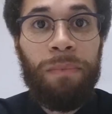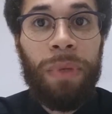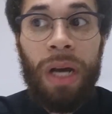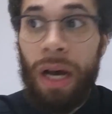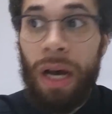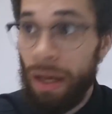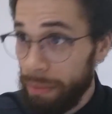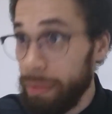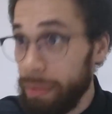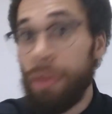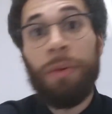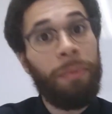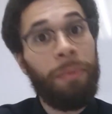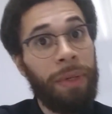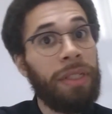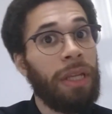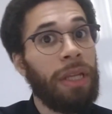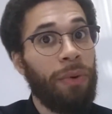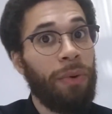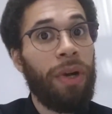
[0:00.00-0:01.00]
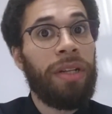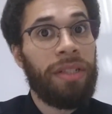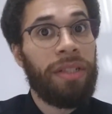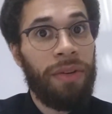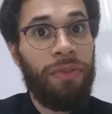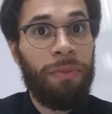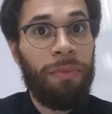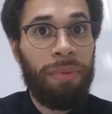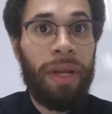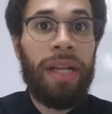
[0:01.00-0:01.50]
because they were on
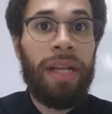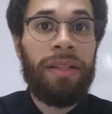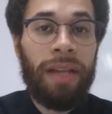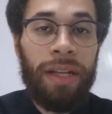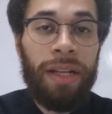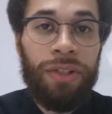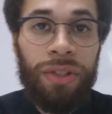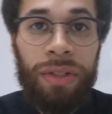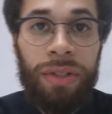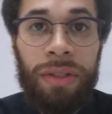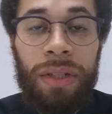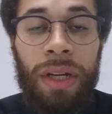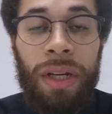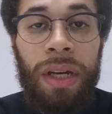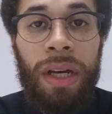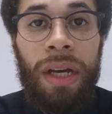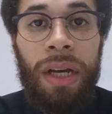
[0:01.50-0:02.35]
different plantations.